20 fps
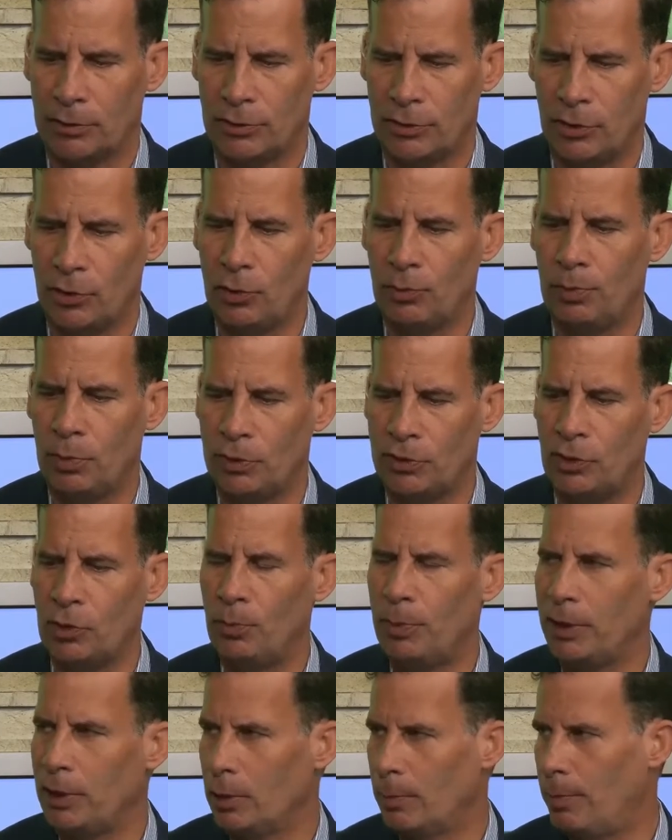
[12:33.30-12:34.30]
to
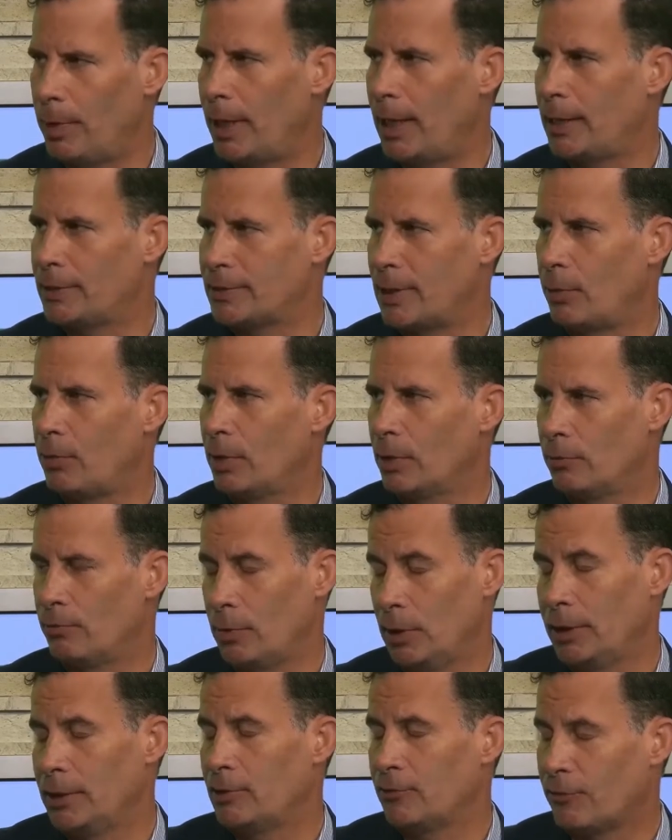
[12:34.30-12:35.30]
be your best,
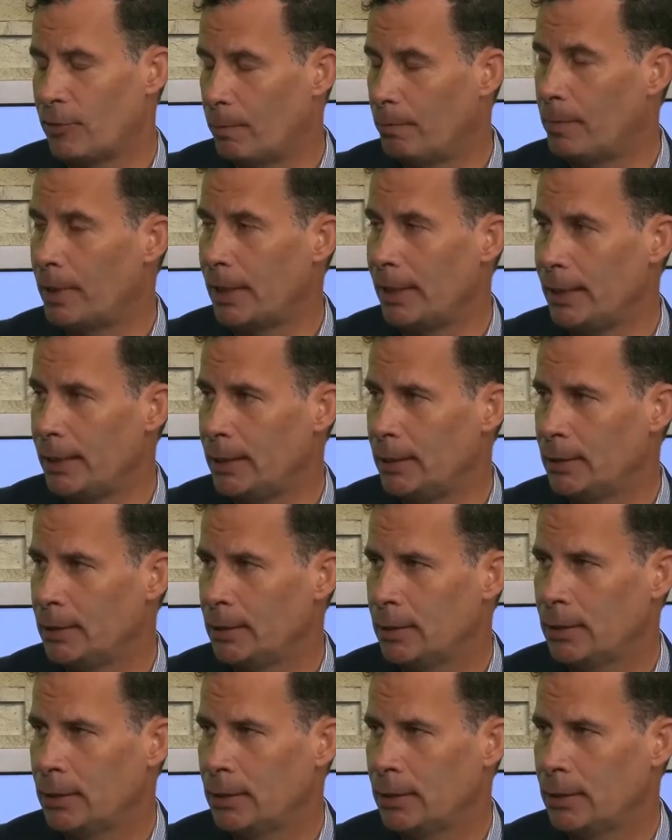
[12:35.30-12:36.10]
at least for me,